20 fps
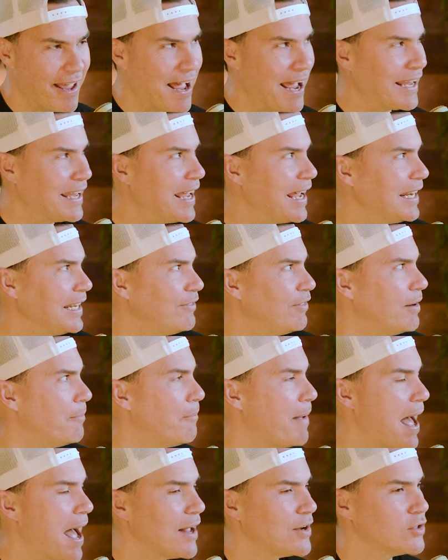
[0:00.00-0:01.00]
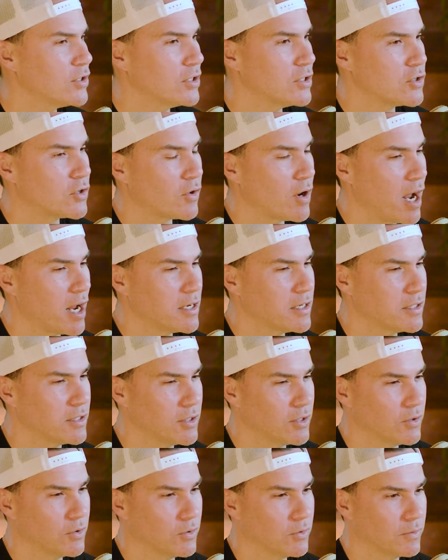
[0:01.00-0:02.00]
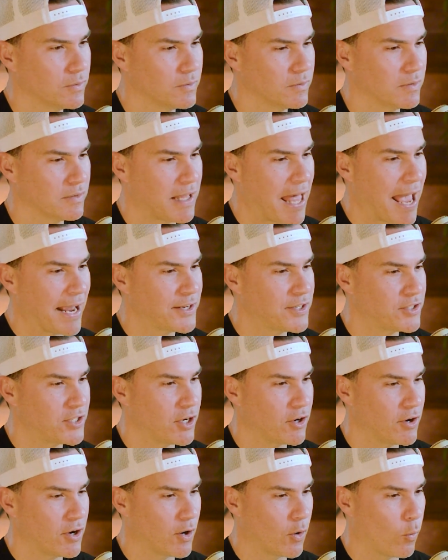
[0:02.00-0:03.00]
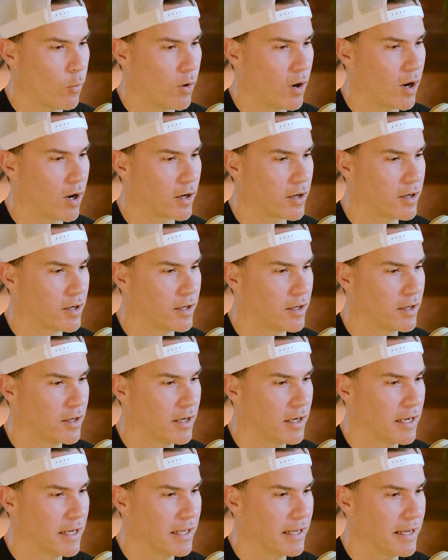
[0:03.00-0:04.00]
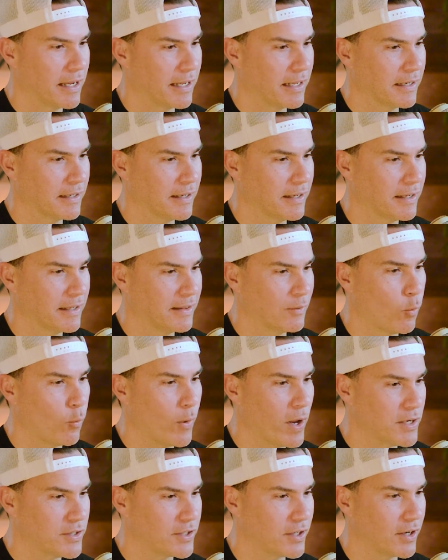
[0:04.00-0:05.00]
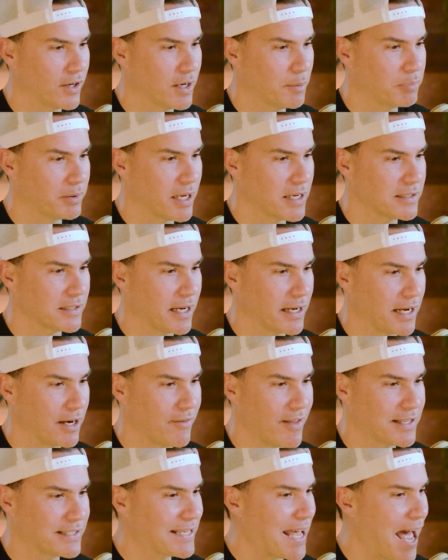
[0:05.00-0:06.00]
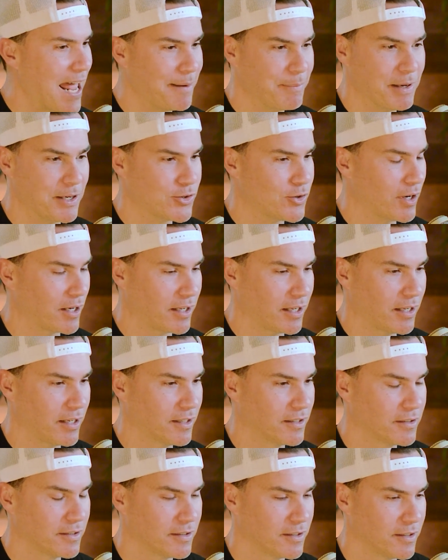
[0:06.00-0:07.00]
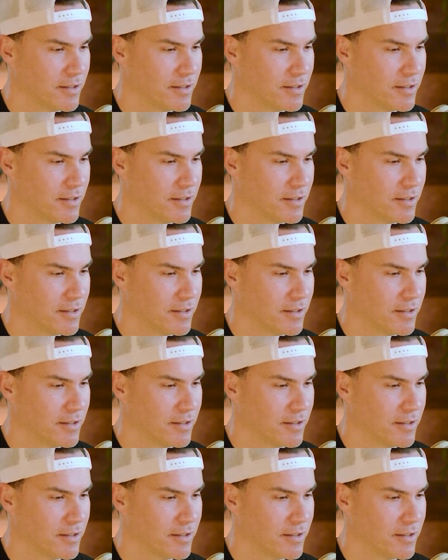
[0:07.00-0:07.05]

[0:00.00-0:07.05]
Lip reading: that. I can't even imagine trying to do exterior work in the winter in a place like here. That's got to be tricky.